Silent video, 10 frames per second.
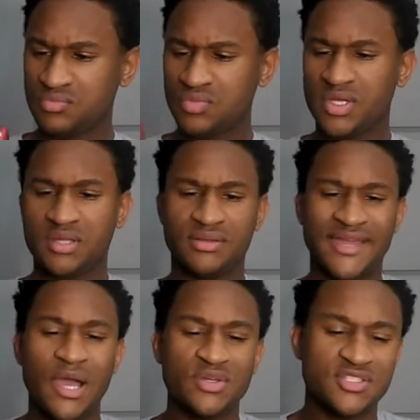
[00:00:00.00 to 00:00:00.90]
Wait,
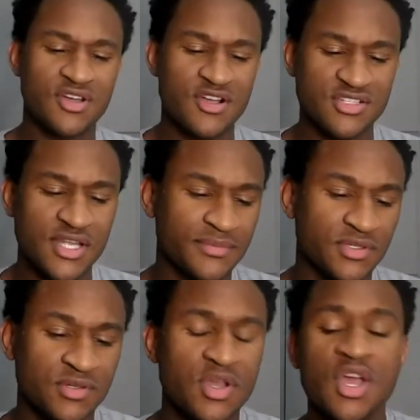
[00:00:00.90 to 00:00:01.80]
now it's charging up,
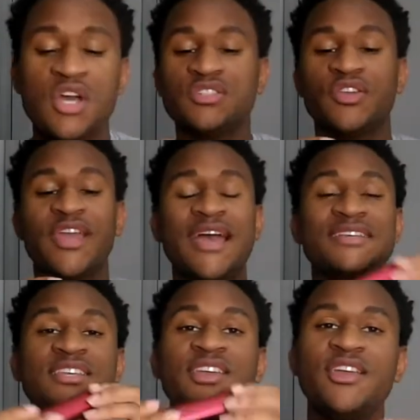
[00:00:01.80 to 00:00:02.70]
though. So, you
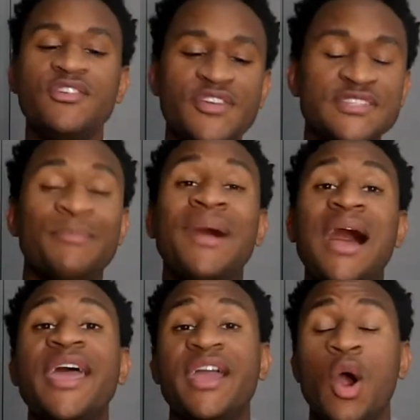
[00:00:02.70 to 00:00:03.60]
guys, here is
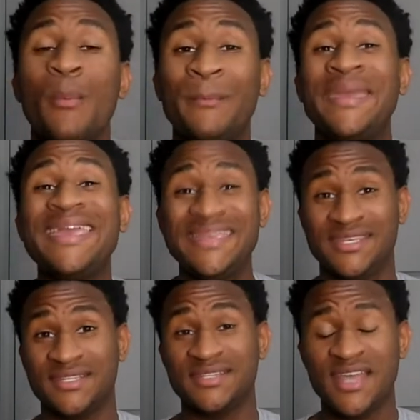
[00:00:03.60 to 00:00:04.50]
my
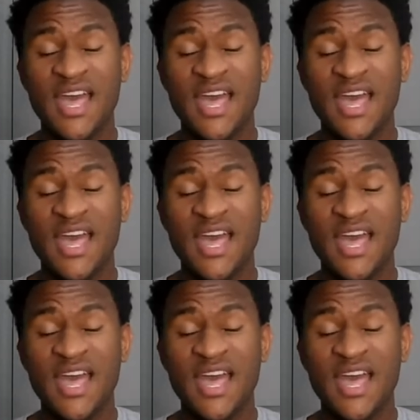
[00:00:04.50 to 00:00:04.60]
opinion.